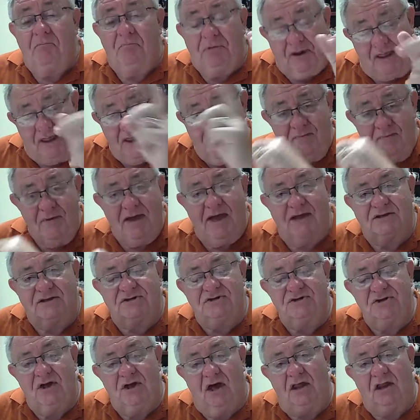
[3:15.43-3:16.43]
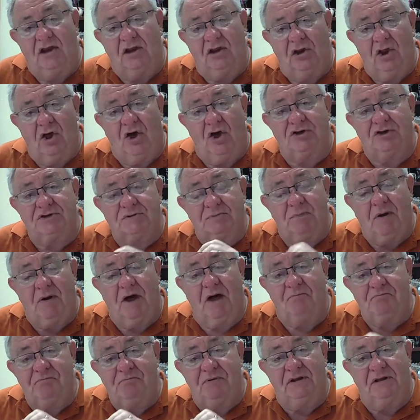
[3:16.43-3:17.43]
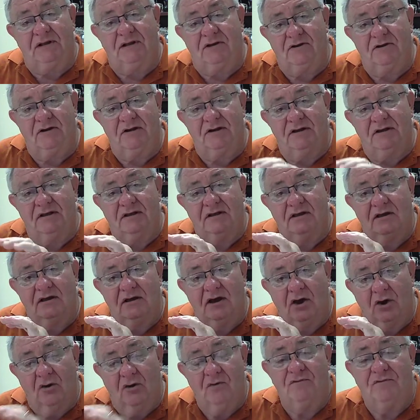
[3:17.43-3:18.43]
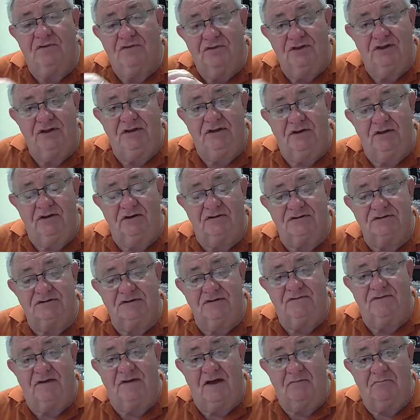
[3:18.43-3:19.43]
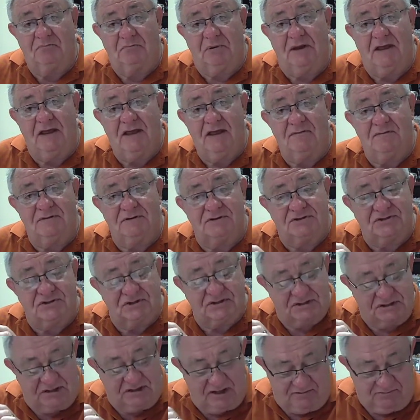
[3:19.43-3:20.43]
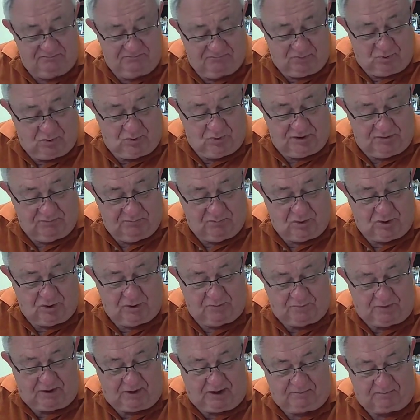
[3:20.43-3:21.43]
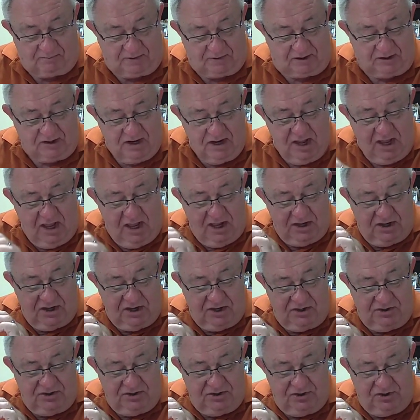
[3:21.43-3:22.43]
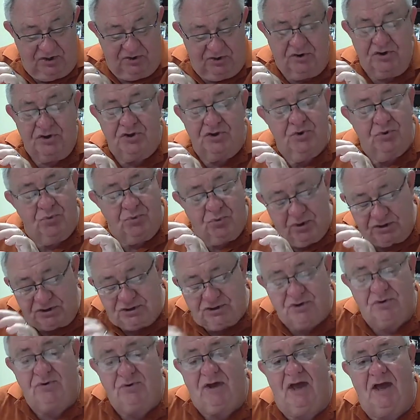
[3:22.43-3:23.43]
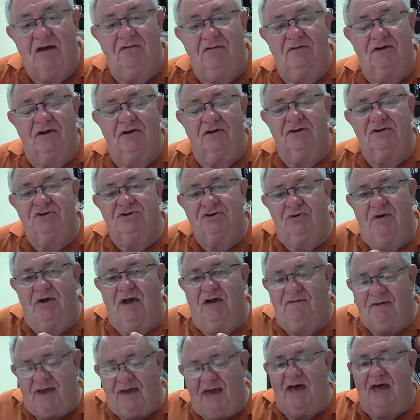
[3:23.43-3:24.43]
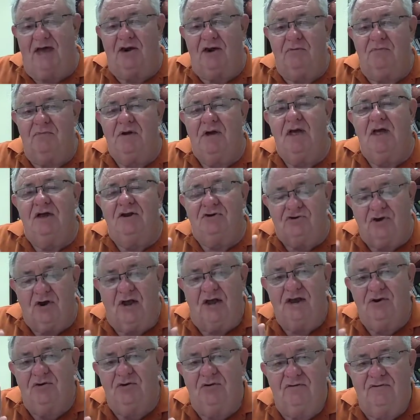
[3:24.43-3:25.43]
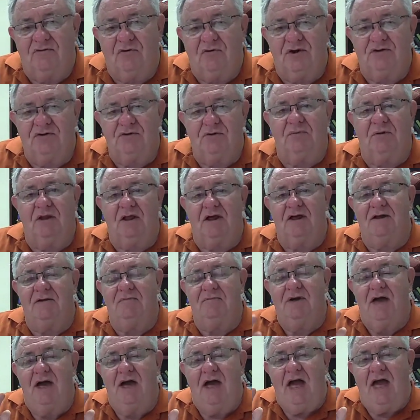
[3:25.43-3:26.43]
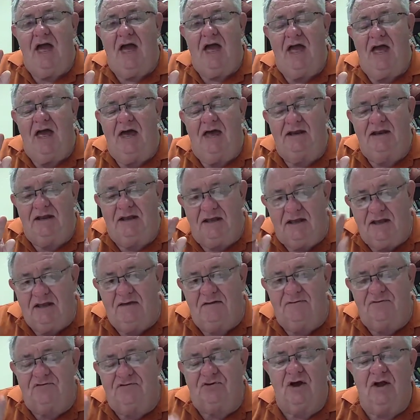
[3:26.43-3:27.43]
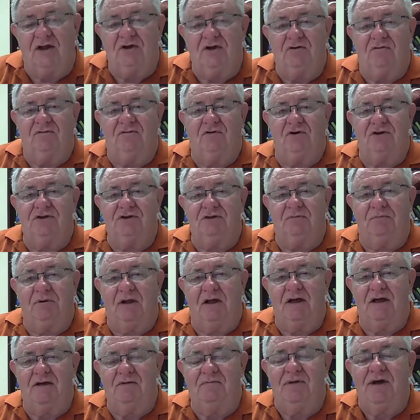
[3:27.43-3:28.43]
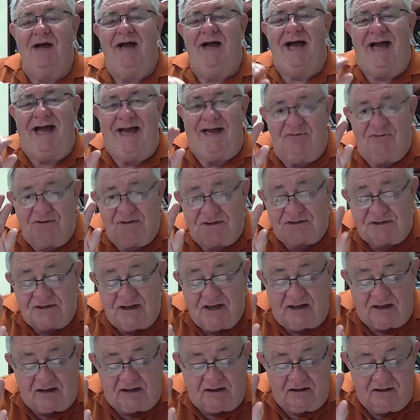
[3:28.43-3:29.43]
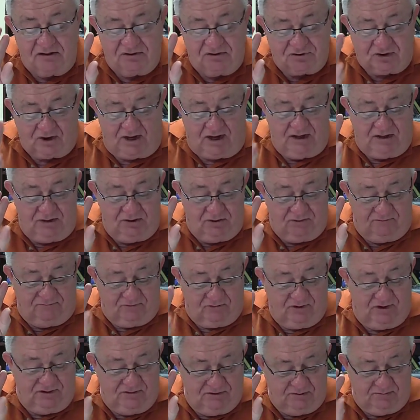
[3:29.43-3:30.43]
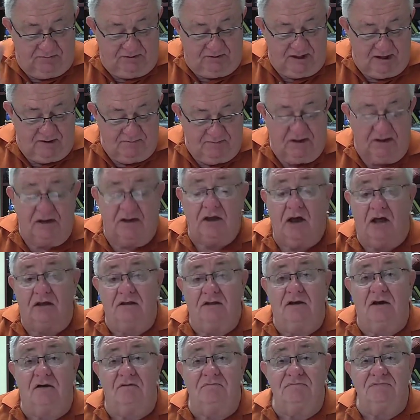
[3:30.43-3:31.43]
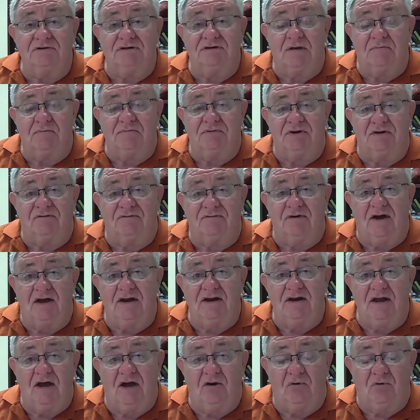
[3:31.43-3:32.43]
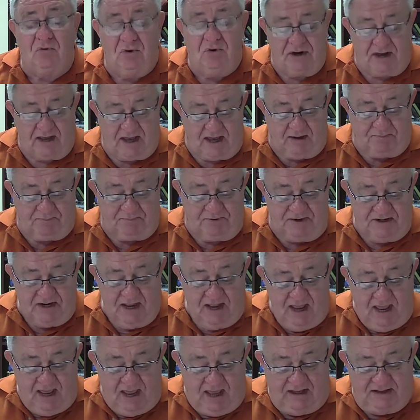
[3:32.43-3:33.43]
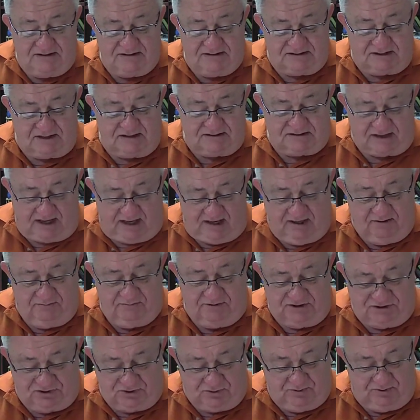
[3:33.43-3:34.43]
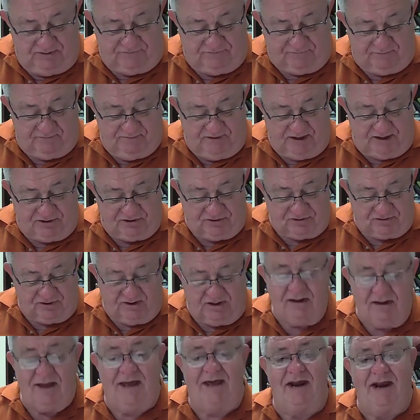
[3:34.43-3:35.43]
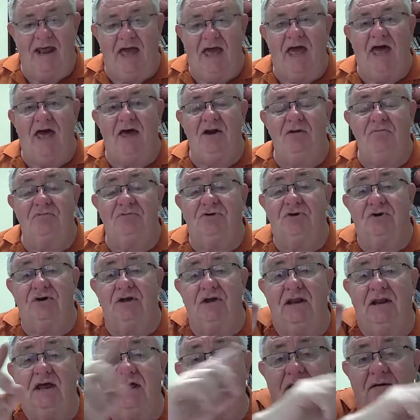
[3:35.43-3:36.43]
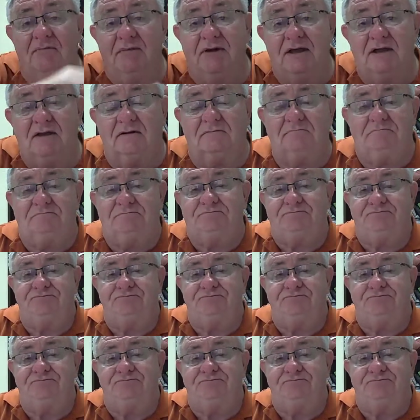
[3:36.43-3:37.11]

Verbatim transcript: Blame has not lost popularity over the years. In fact, blame is just getting more and more popular. You, you know, you, what you have here is you have Adam trying to avoid the blame, and Eve trying to avoid the blame, and the snake trying to avoid the blame. And God comes up to find out what happened and says, Adam, did you eat from that tree? And Adam took it like a man.